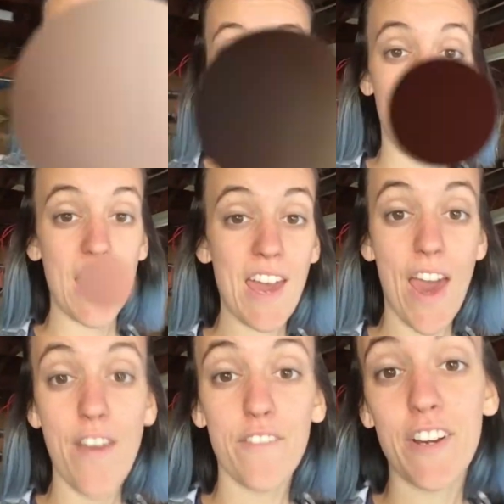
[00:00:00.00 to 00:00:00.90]
Okay,
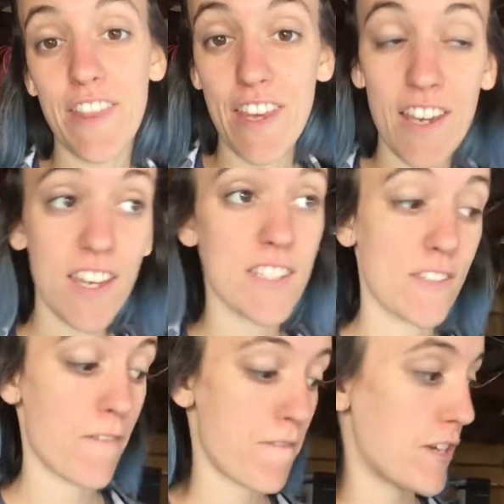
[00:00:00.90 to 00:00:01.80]
everything is
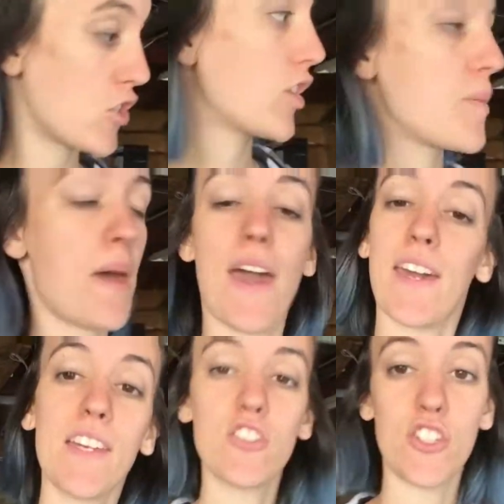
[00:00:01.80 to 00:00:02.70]
officially
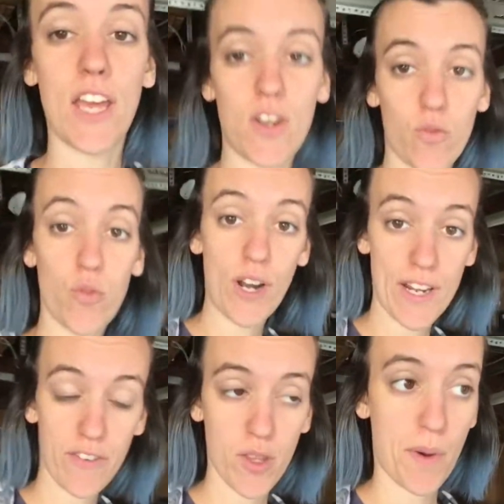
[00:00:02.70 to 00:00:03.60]
packaged and
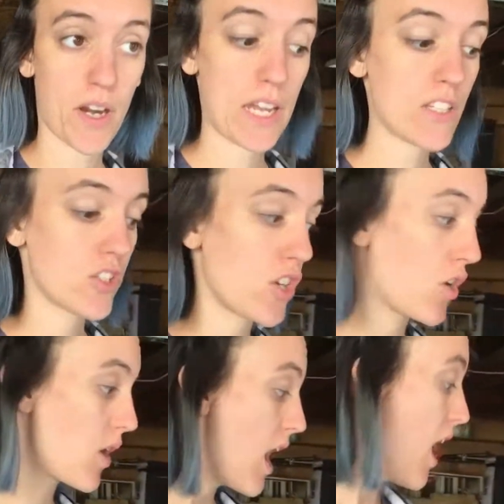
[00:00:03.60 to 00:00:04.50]
ready for the market, so